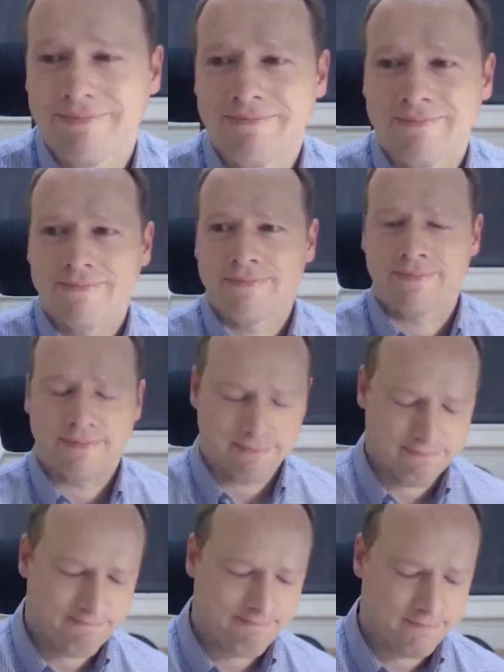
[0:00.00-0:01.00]
Yeah, let me
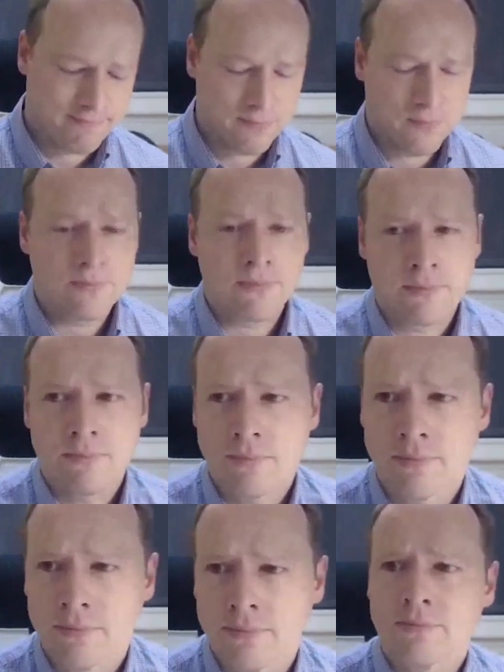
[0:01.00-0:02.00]
ask one question, and then
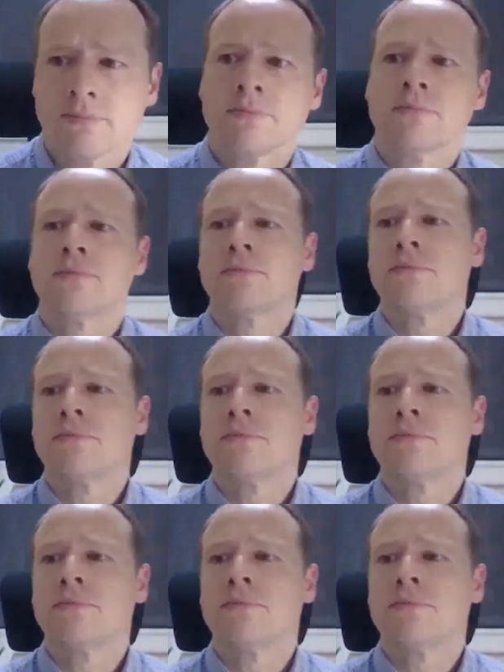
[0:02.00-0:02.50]
please turn it to the